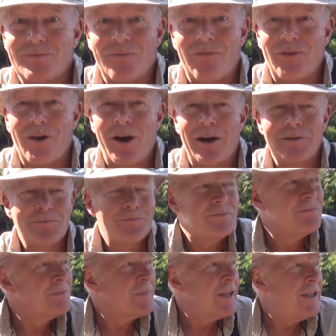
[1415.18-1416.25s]
Forgot.
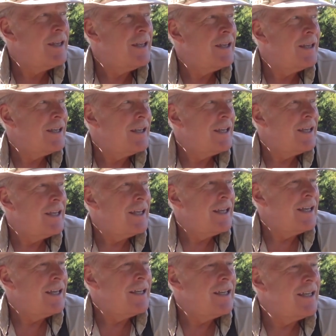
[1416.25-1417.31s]

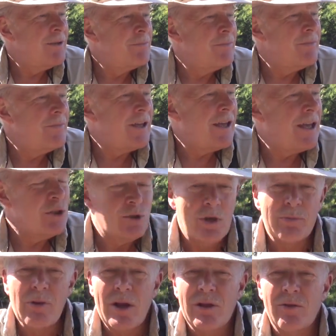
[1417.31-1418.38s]
Uh, I should
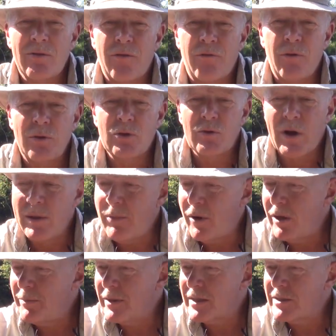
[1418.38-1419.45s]
have brought out a full
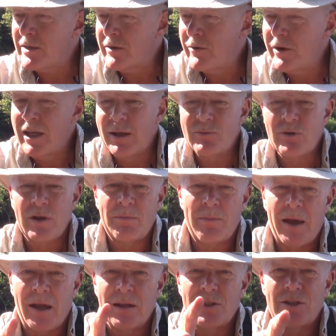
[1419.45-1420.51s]
tripod because here I am trying to
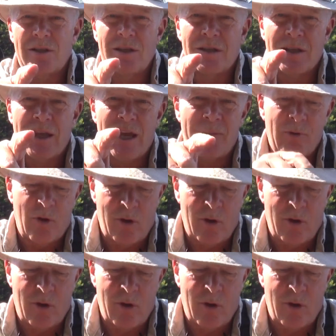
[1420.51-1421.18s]
balance the camera